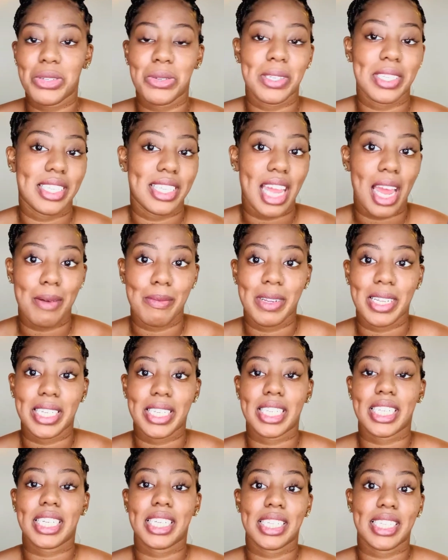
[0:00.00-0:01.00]
to
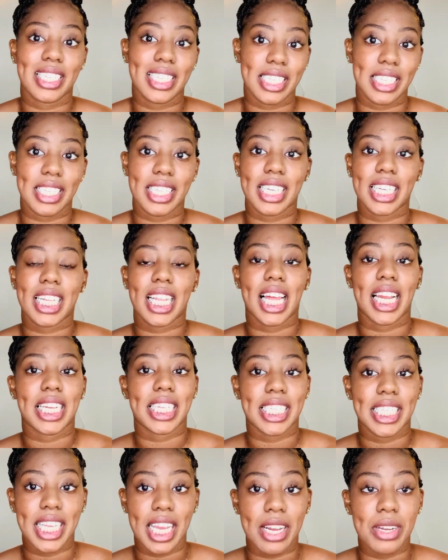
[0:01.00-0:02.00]
establish consistent
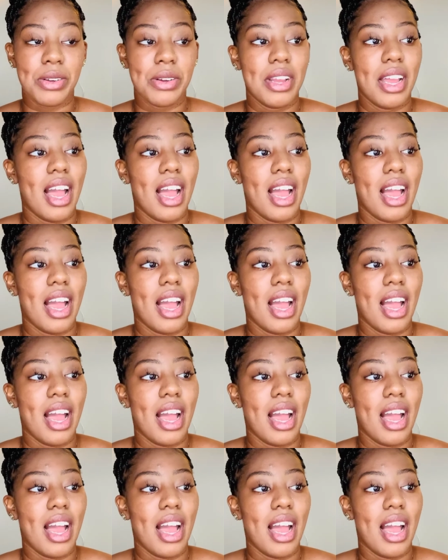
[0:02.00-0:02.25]
clientele.